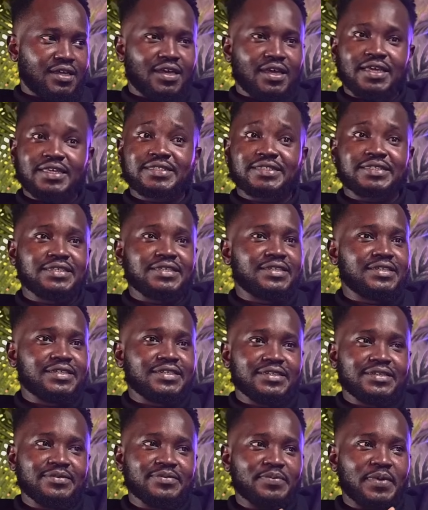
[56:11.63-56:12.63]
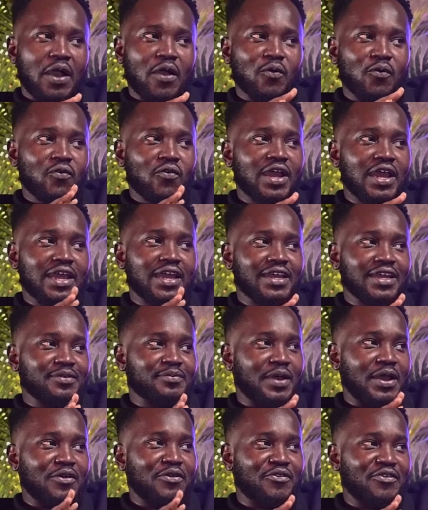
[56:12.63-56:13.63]
Enti my
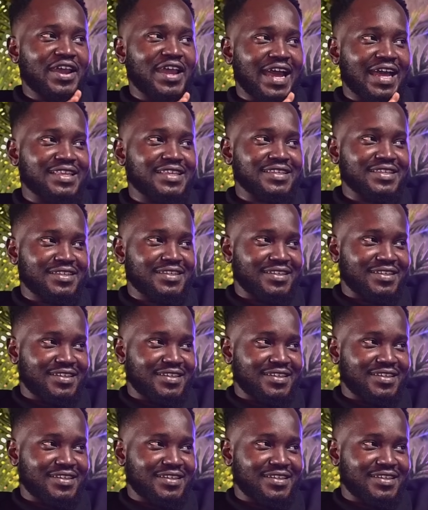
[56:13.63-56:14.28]
way I didn't